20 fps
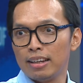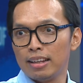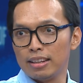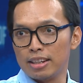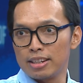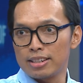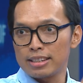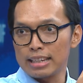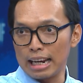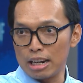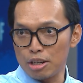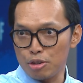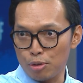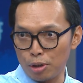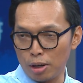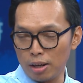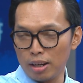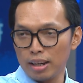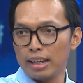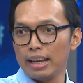the
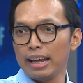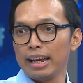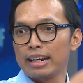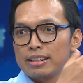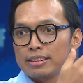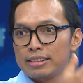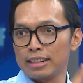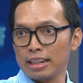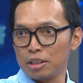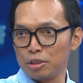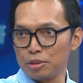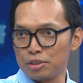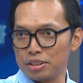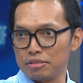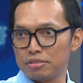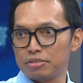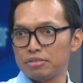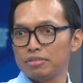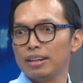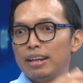Central
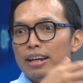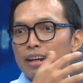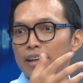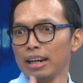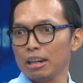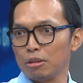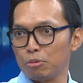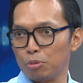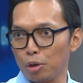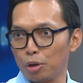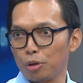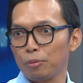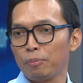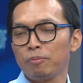Executive Network.